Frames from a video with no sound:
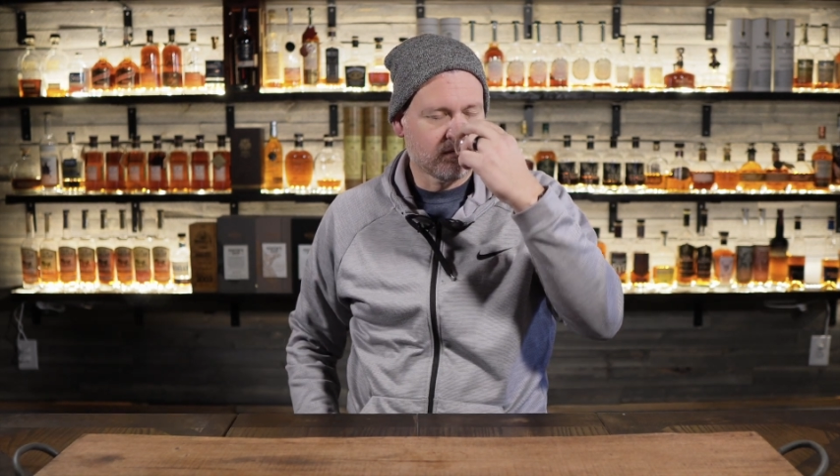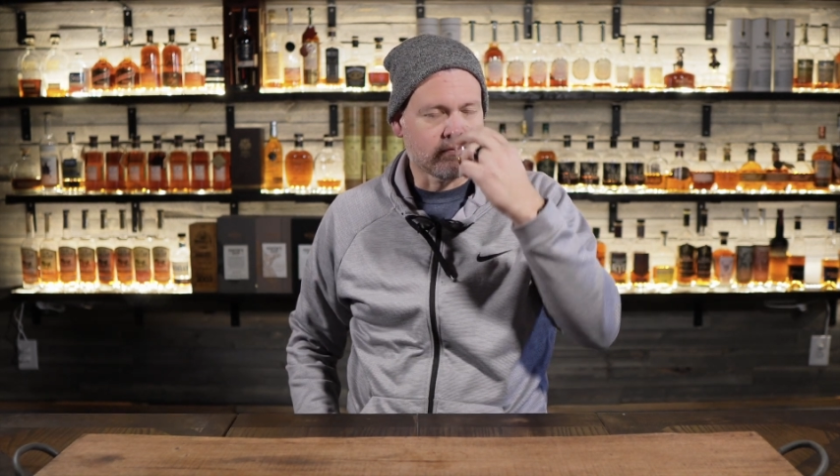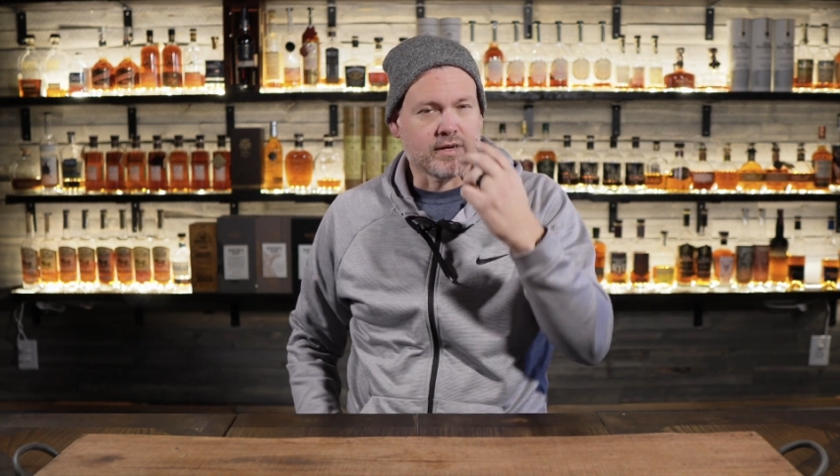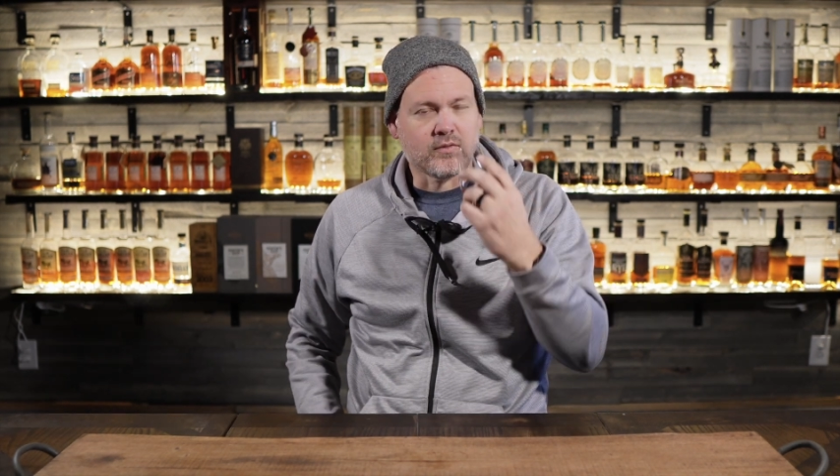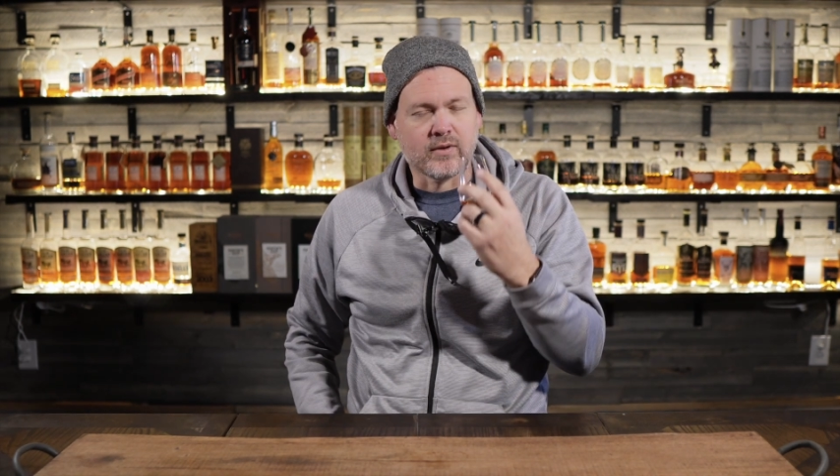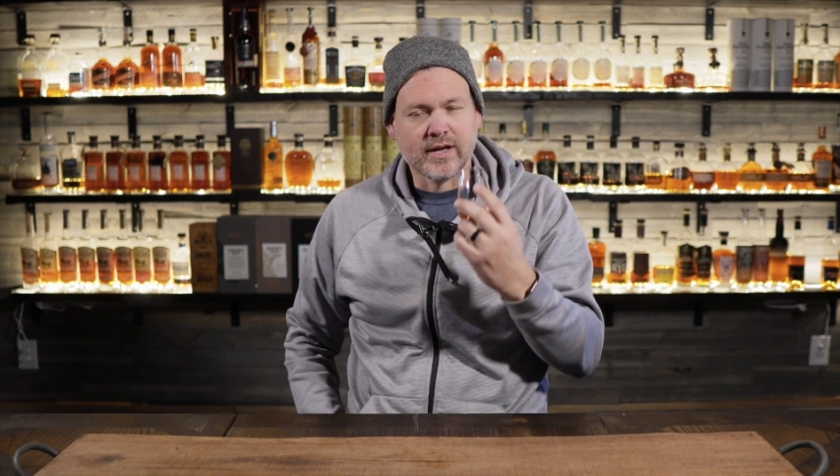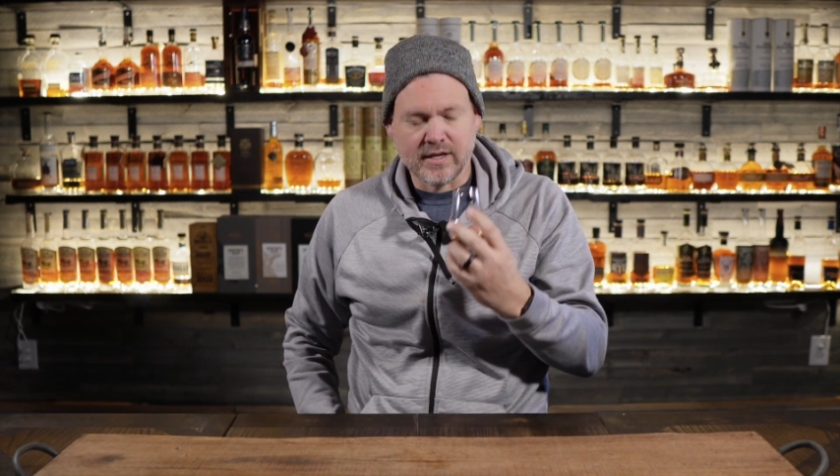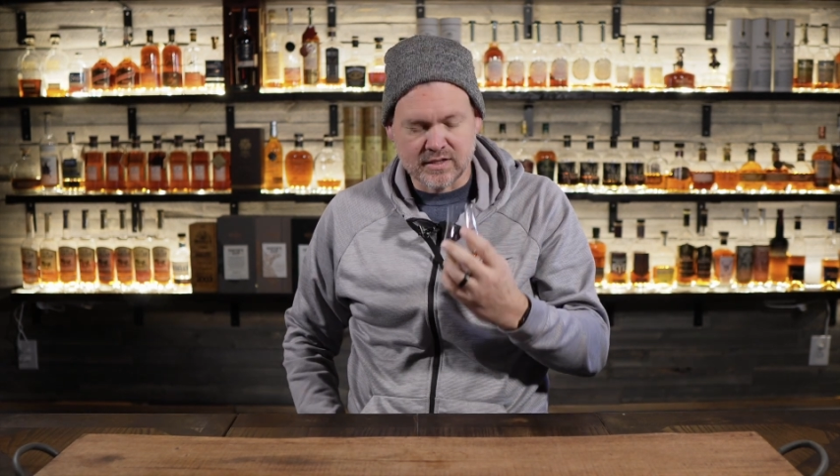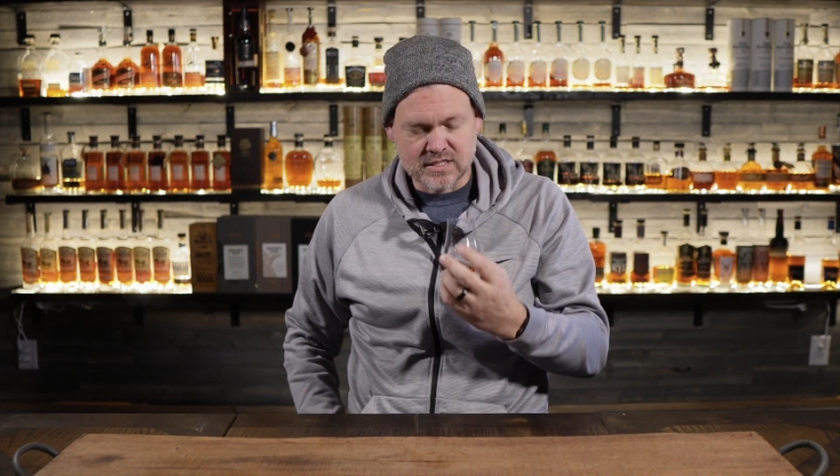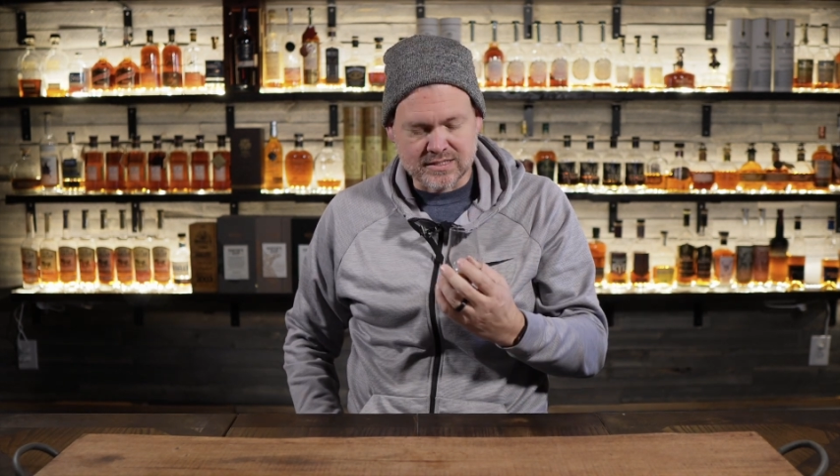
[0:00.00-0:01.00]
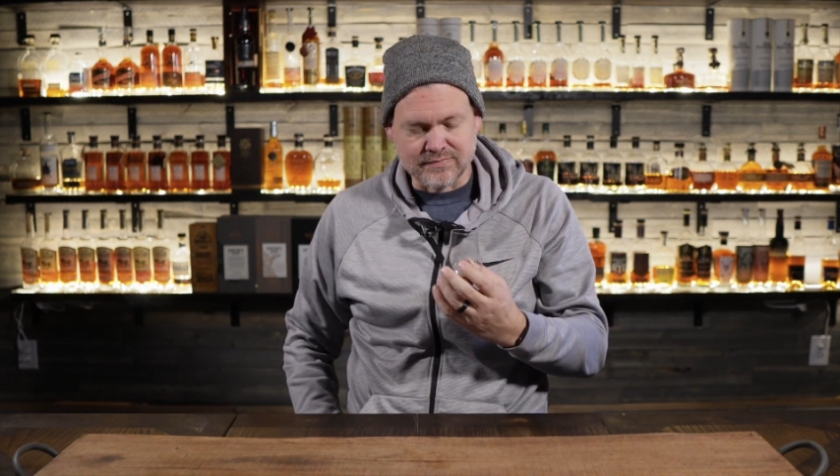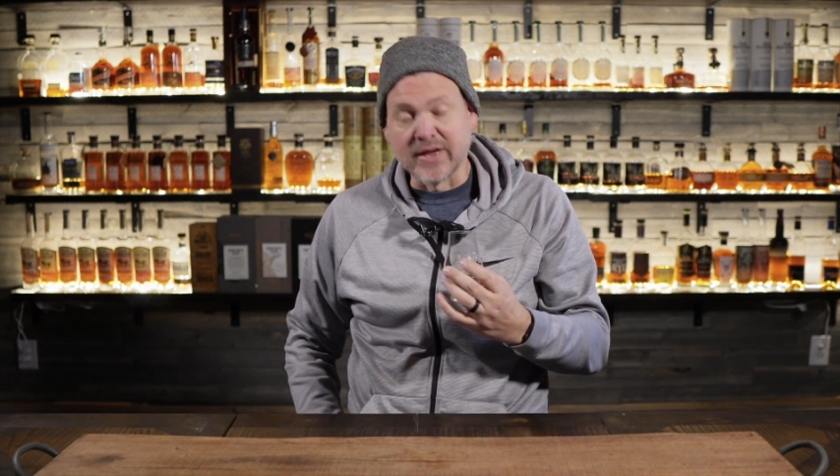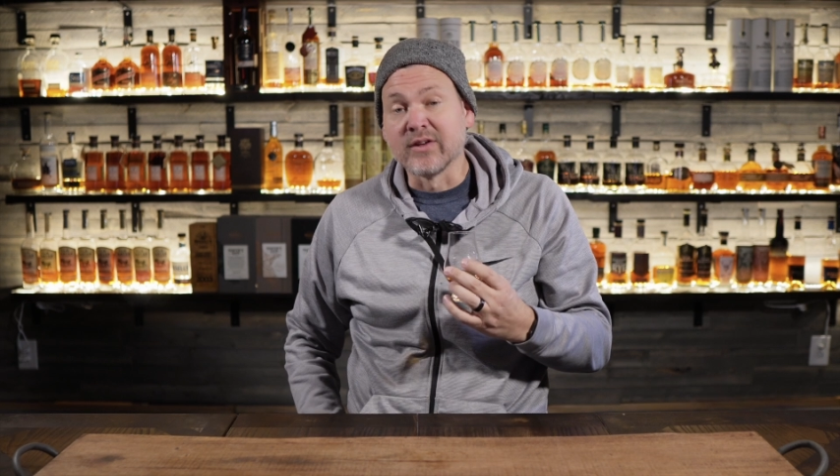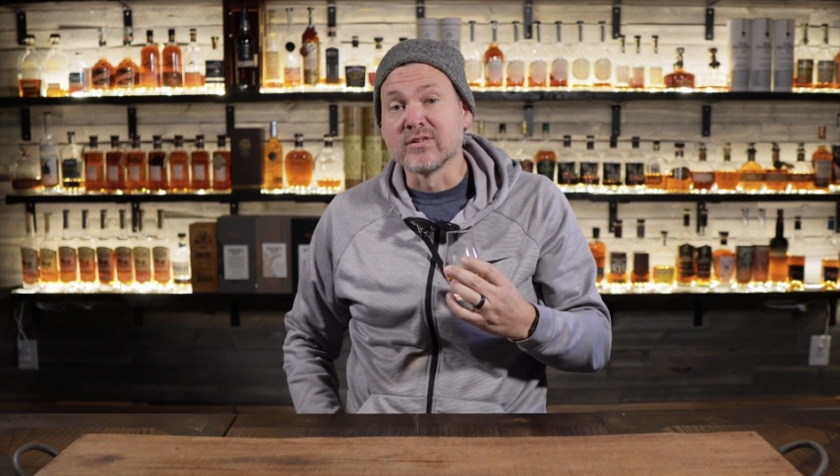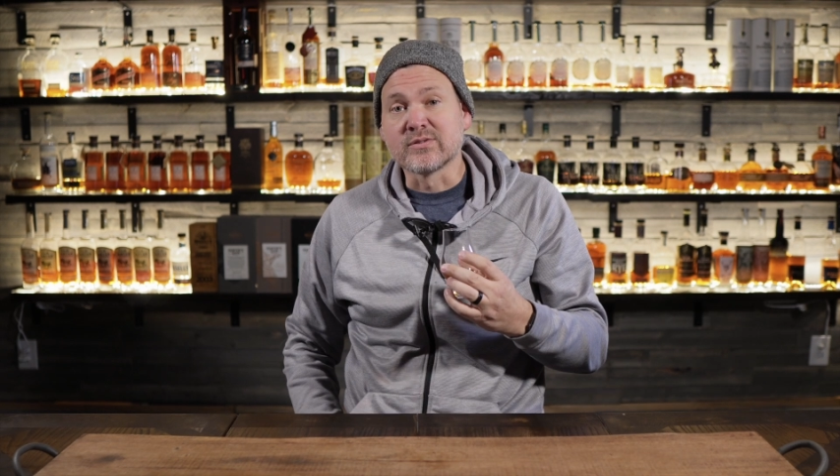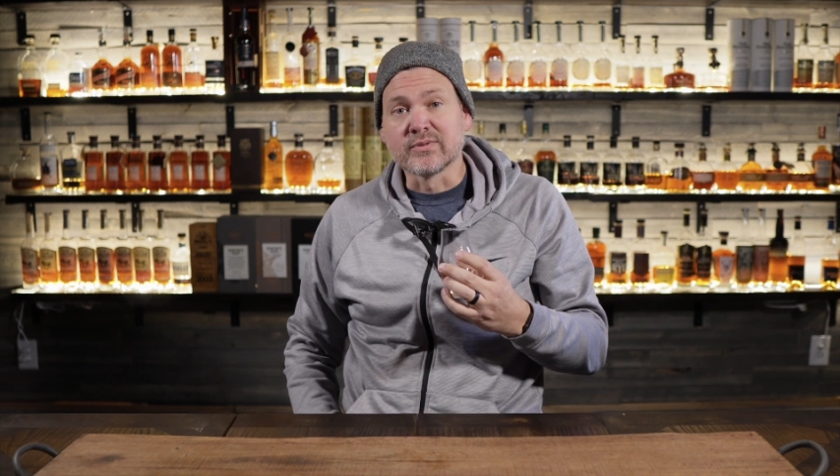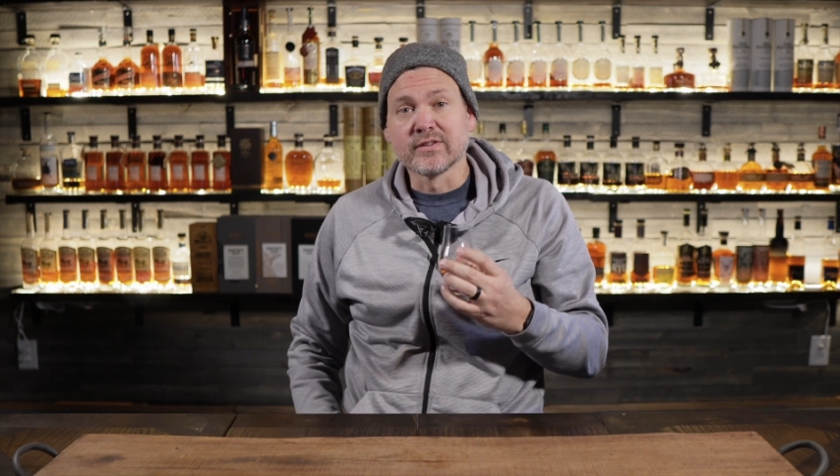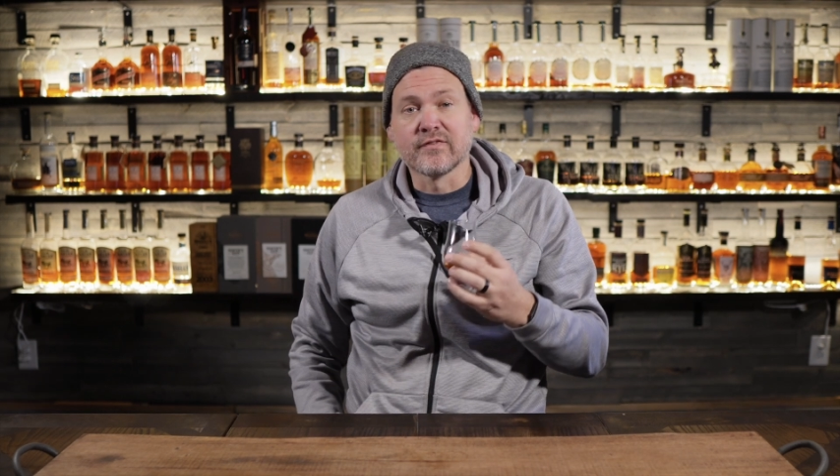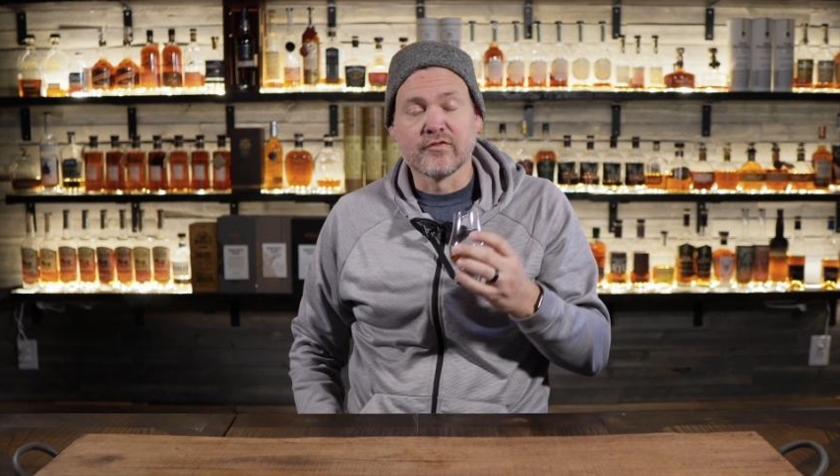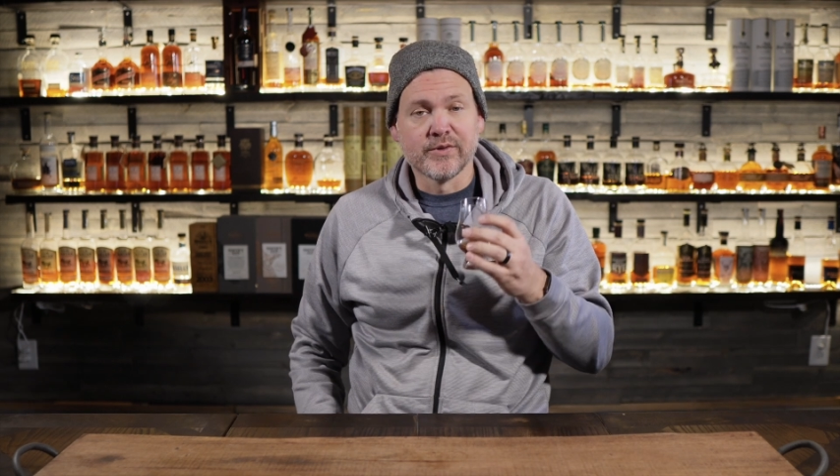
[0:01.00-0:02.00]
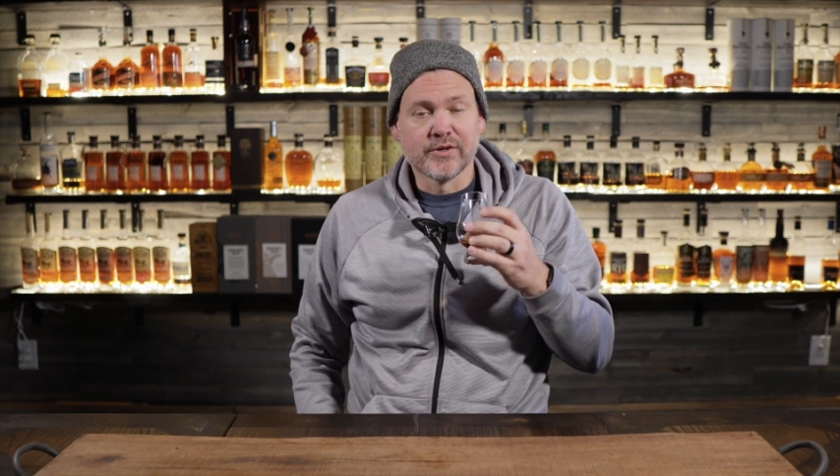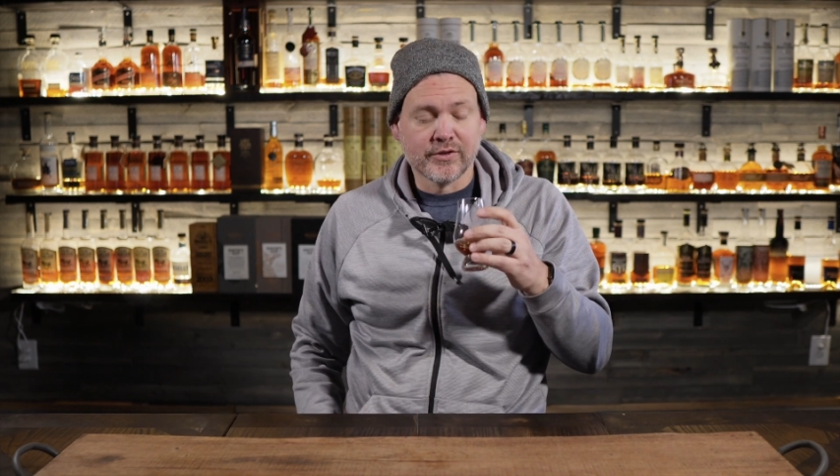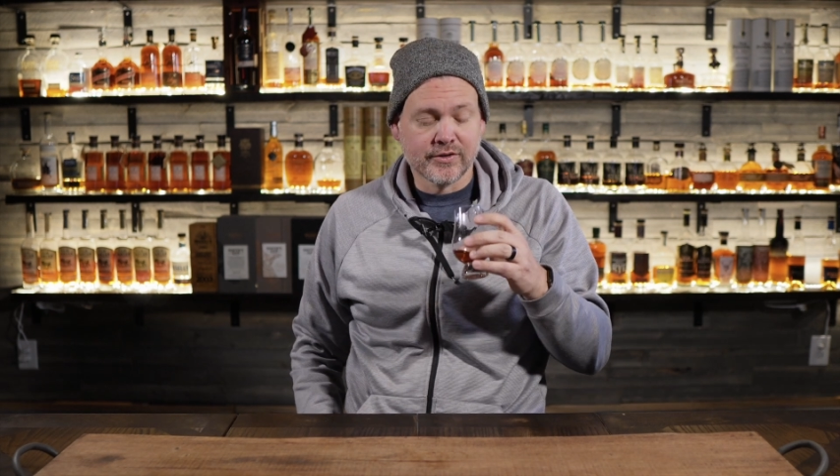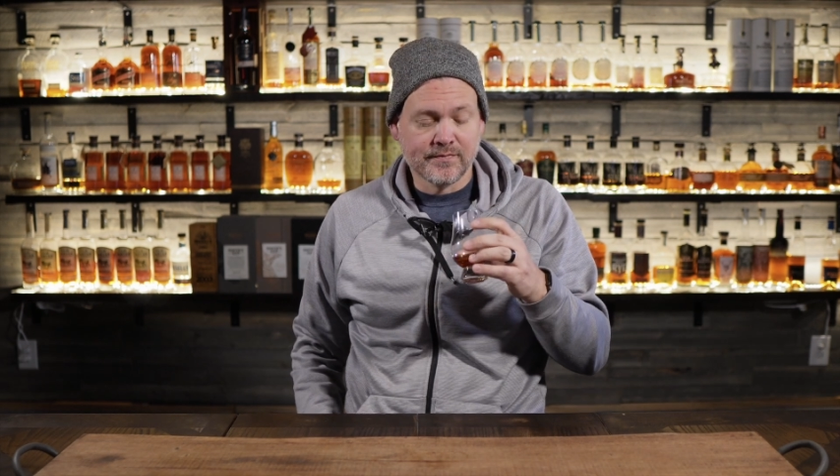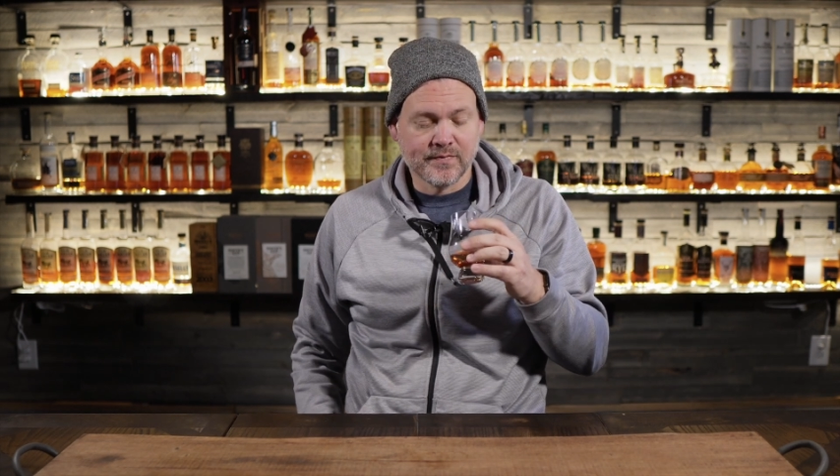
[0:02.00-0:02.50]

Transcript: Right away, it smells really familiar.